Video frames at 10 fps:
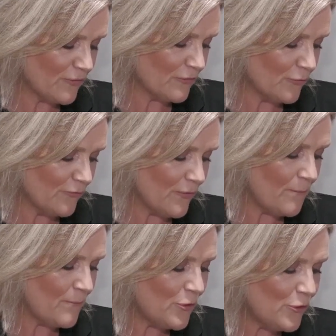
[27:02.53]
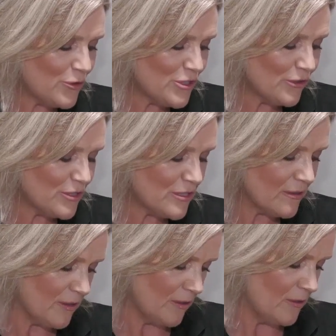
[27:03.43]
sort of muted
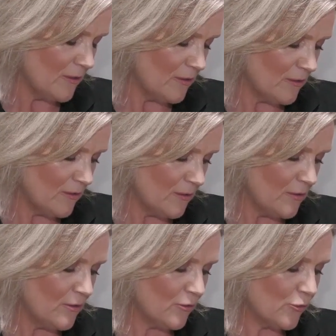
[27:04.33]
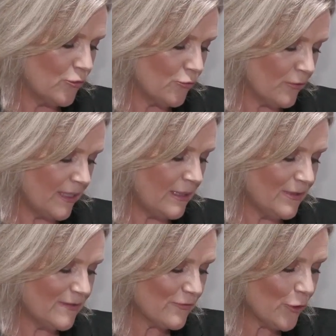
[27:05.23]
green,
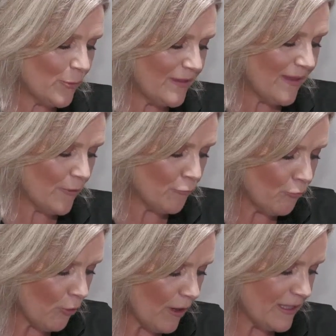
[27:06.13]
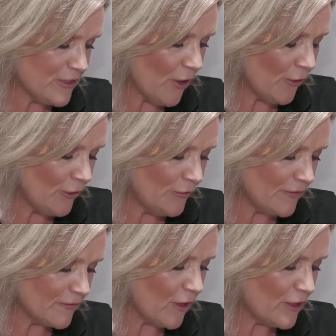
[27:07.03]
but it's got to be that right tone
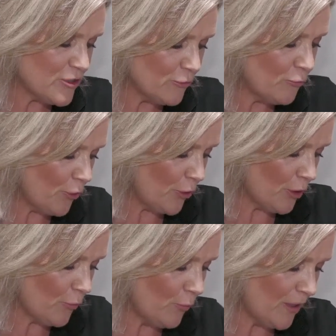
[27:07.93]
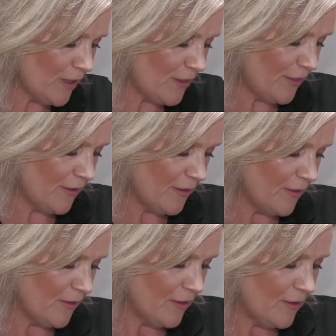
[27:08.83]
that's going to work with
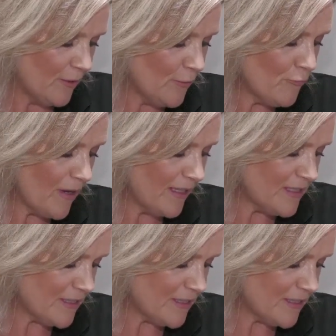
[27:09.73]
the reddy